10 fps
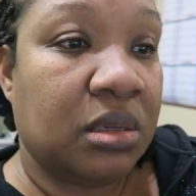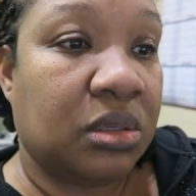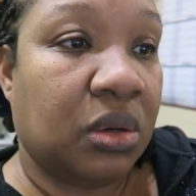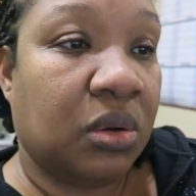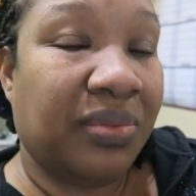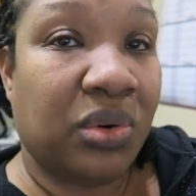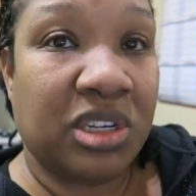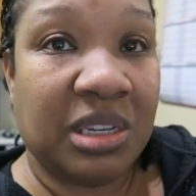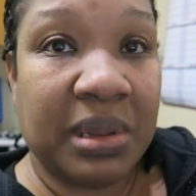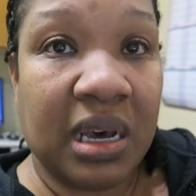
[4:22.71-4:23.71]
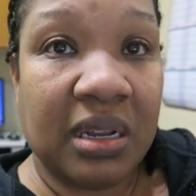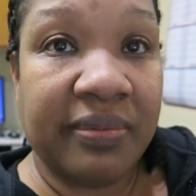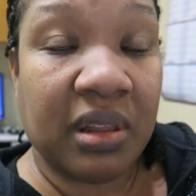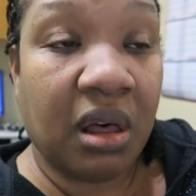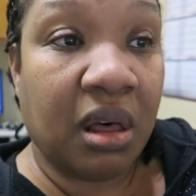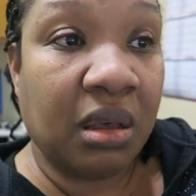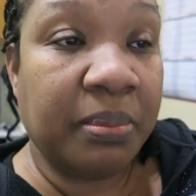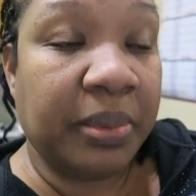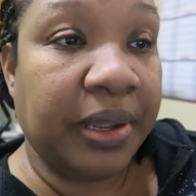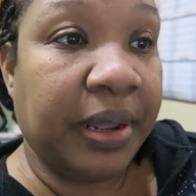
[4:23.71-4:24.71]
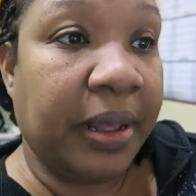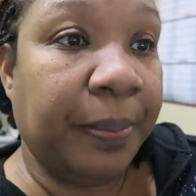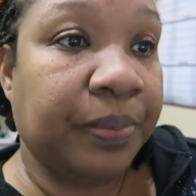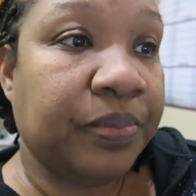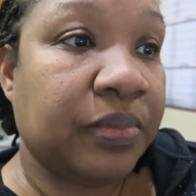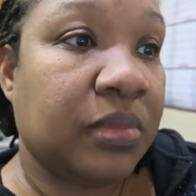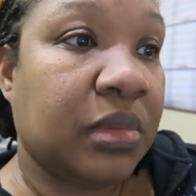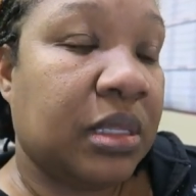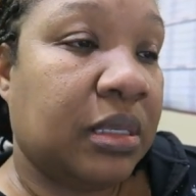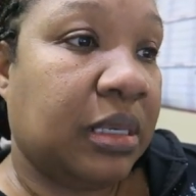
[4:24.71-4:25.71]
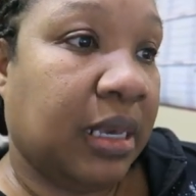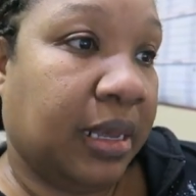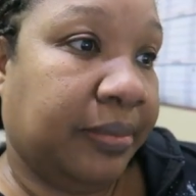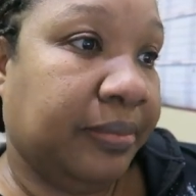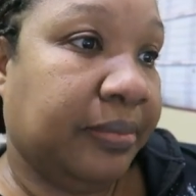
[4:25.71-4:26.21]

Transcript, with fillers: So of course I'm not gonna vlog, but um, yeah,